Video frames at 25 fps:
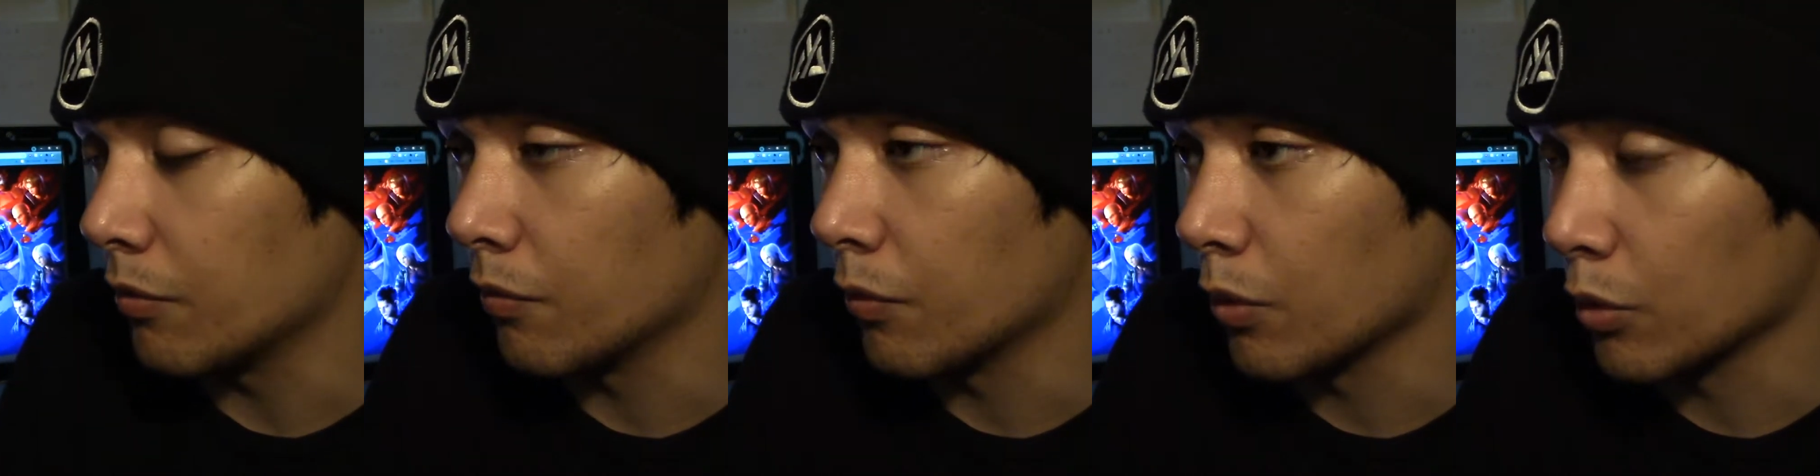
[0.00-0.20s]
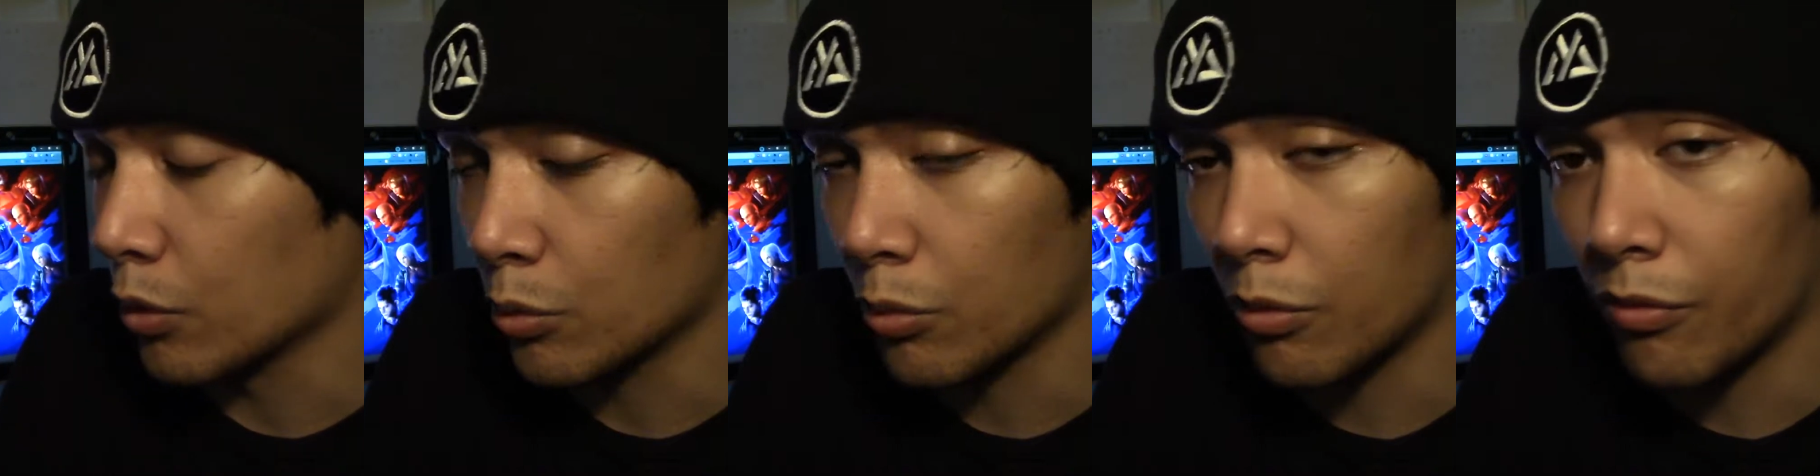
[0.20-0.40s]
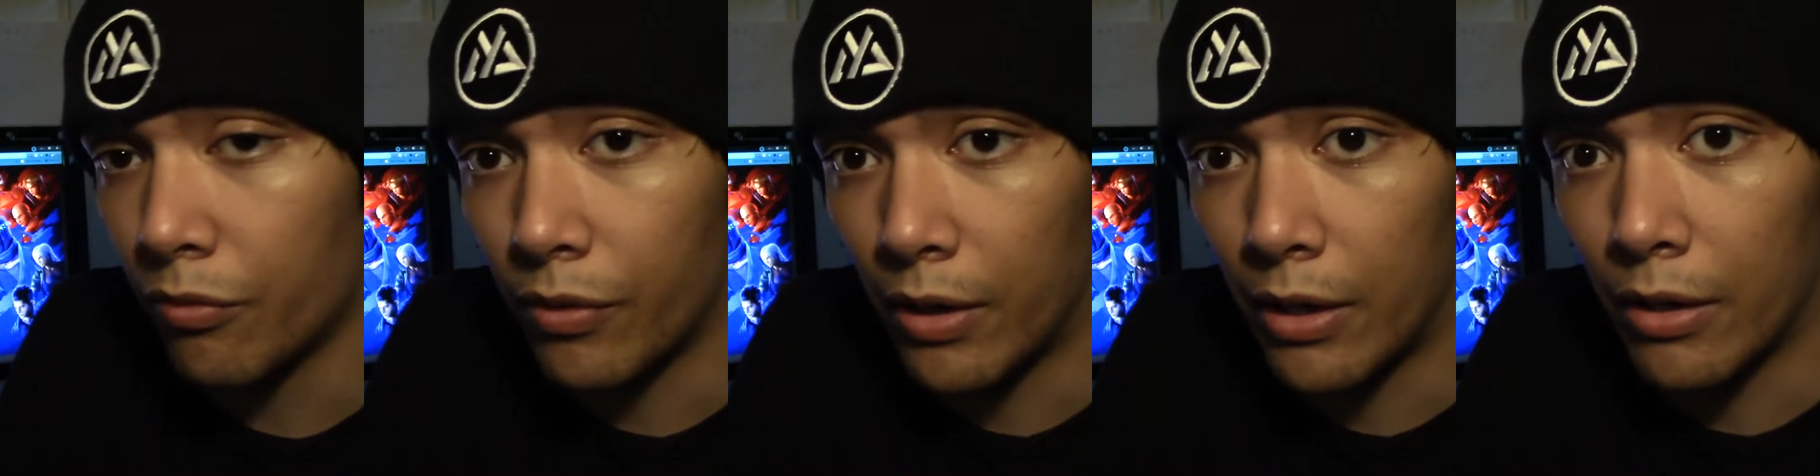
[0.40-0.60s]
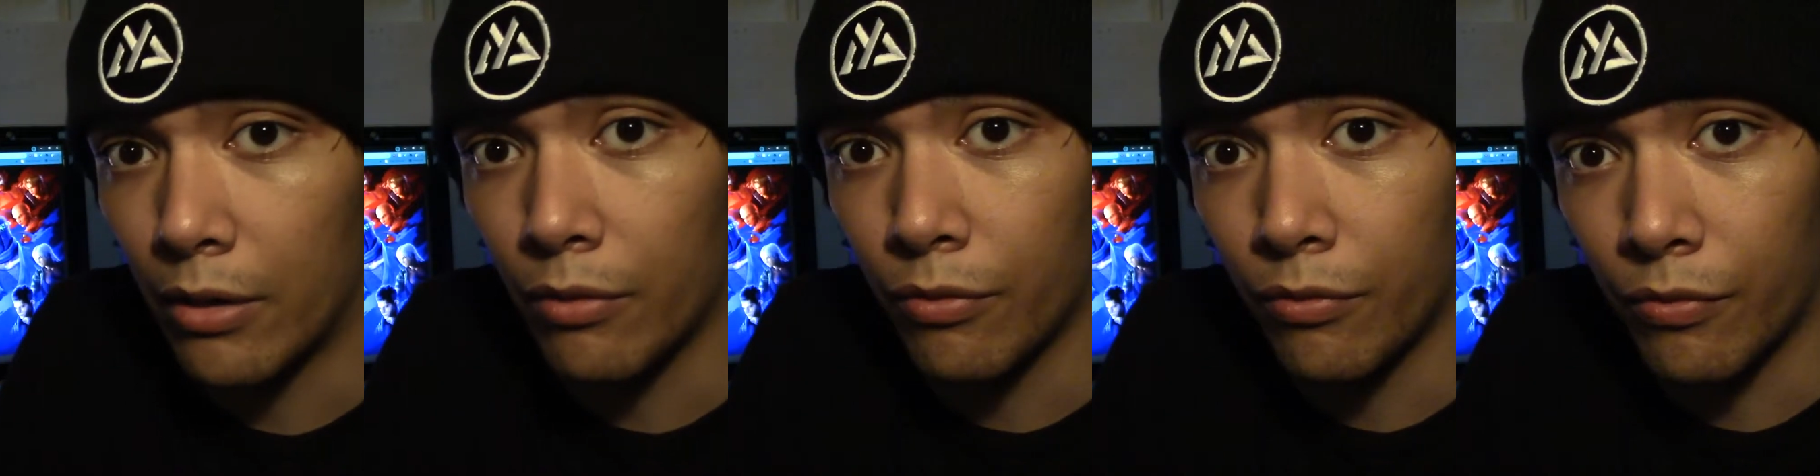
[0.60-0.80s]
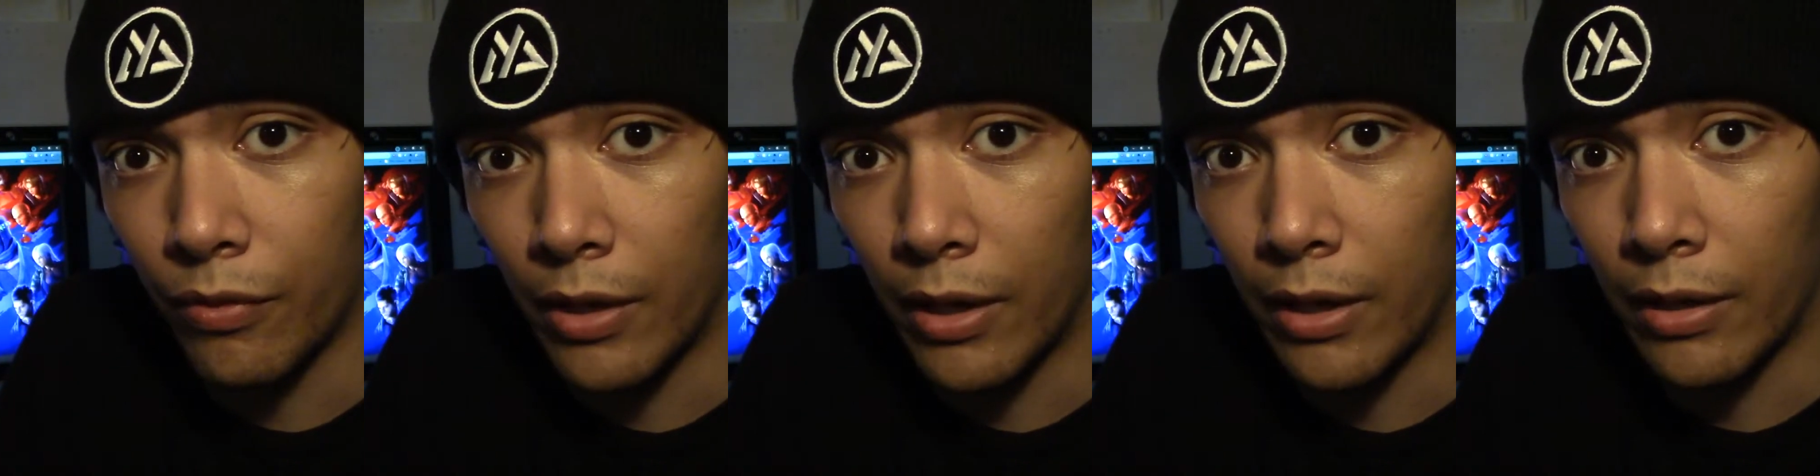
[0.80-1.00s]
Virtua Fighter
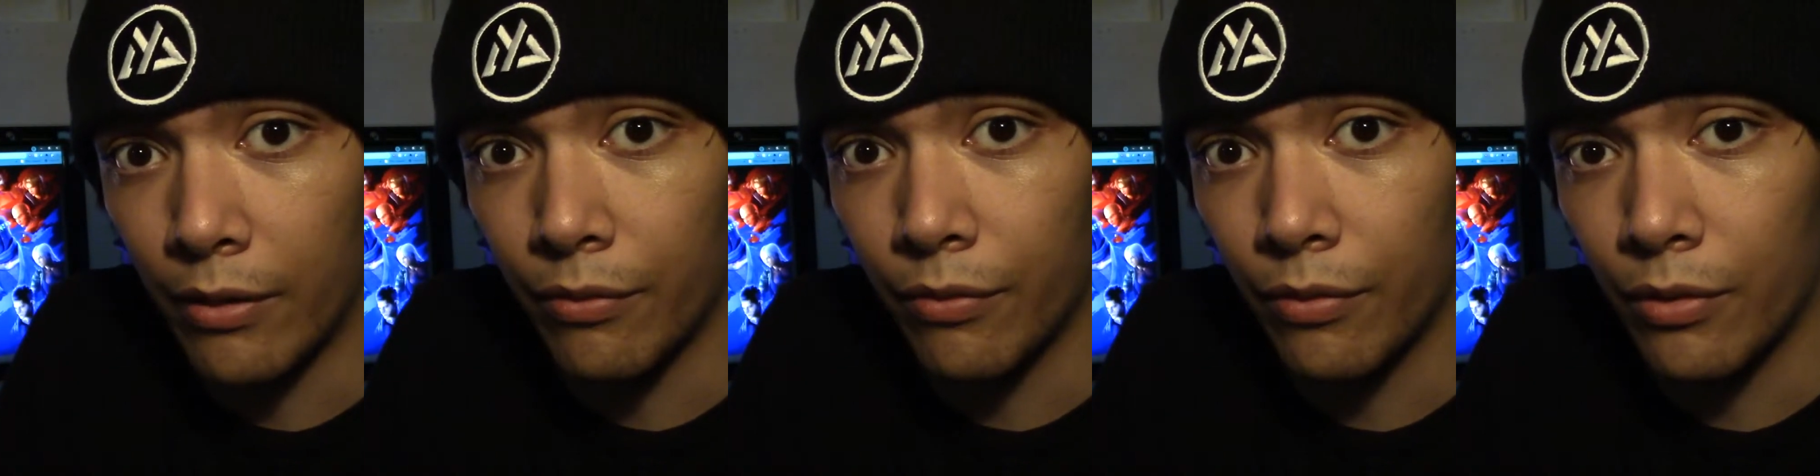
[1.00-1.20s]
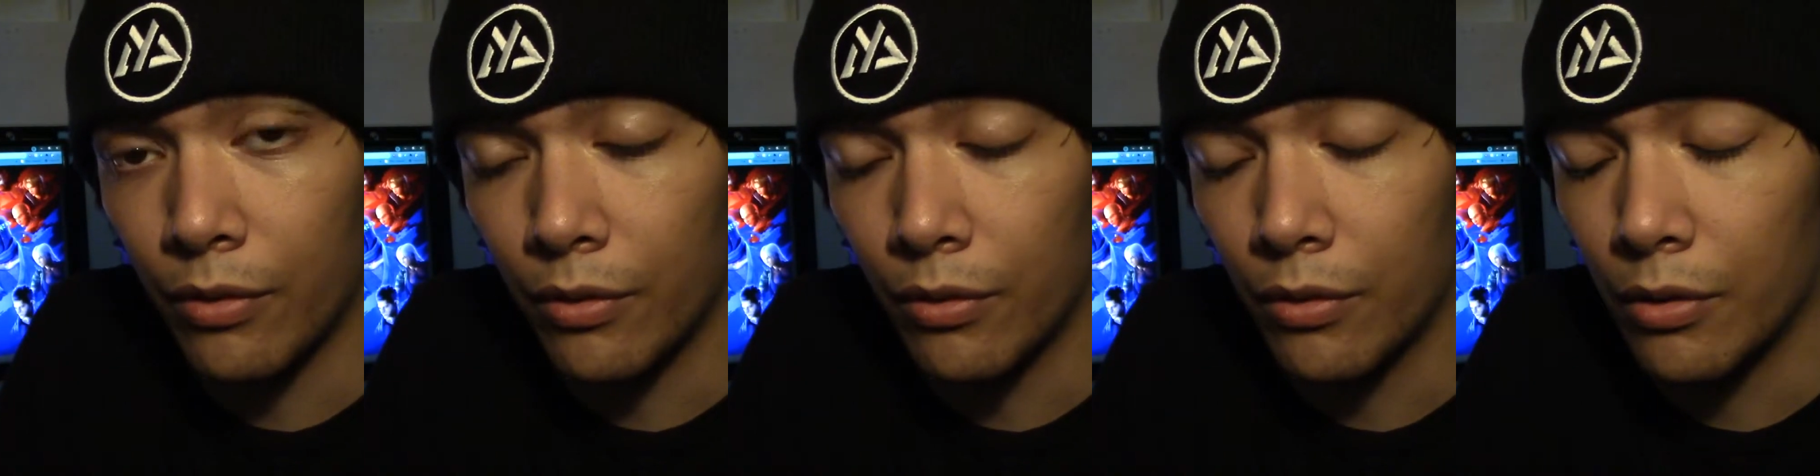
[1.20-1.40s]
5,